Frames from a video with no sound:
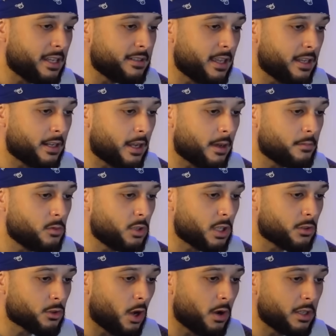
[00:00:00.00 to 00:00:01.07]
And then you
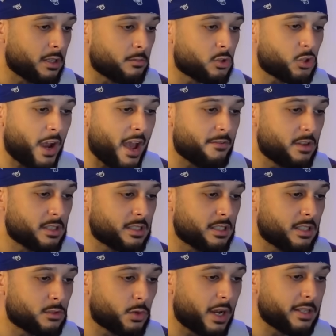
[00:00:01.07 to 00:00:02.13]
can throw in them
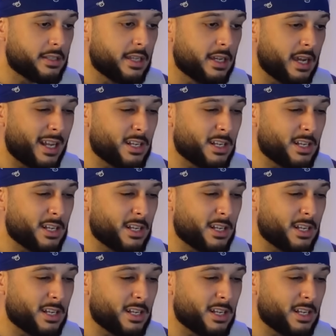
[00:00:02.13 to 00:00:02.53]
Travises right there.